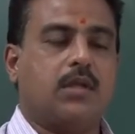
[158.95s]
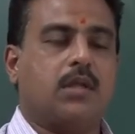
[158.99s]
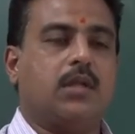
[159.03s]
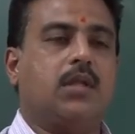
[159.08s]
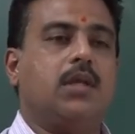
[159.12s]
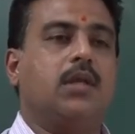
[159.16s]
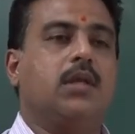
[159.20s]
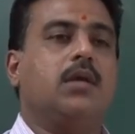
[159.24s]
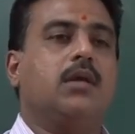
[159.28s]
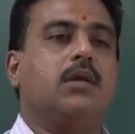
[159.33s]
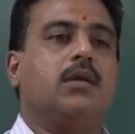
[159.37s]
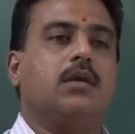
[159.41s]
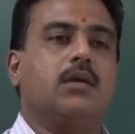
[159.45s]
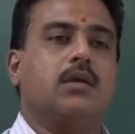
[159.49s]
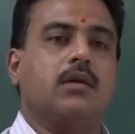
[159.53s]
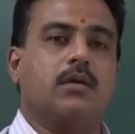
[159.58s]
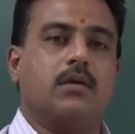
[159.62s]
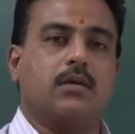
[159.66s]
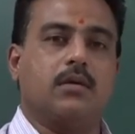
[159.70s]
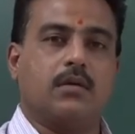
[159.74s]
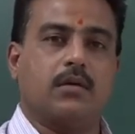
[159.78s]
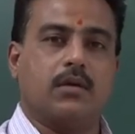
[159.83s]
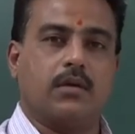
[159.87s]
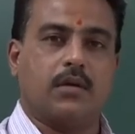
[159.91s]

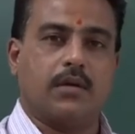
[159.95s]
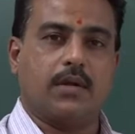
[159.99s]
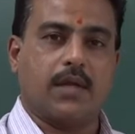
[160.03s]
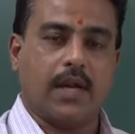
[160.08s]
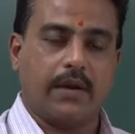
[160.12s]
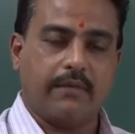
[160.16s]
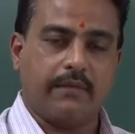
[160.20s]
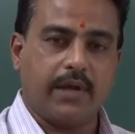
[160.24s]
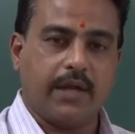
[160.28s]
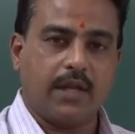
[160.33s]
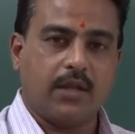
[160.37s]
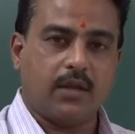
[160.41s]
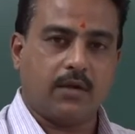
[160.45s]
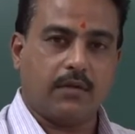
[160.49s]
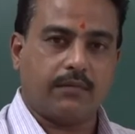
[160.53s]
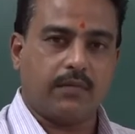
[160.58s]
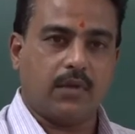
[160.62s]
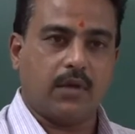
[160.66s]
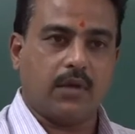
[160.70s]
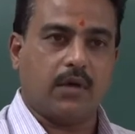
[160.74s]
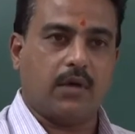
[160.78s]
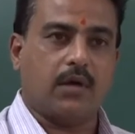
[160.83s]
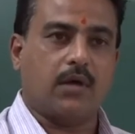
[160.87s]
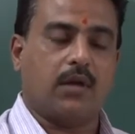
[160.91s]
The gravity of
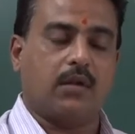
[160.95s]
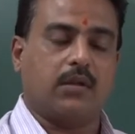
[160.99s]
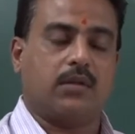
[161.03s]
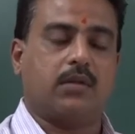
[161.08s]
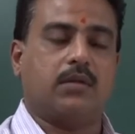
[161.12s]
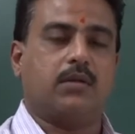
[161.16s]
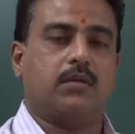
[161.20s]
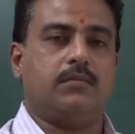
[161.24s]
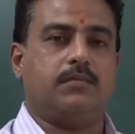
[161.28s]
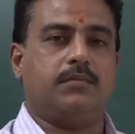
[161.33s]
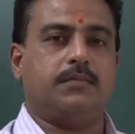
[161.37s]
the earth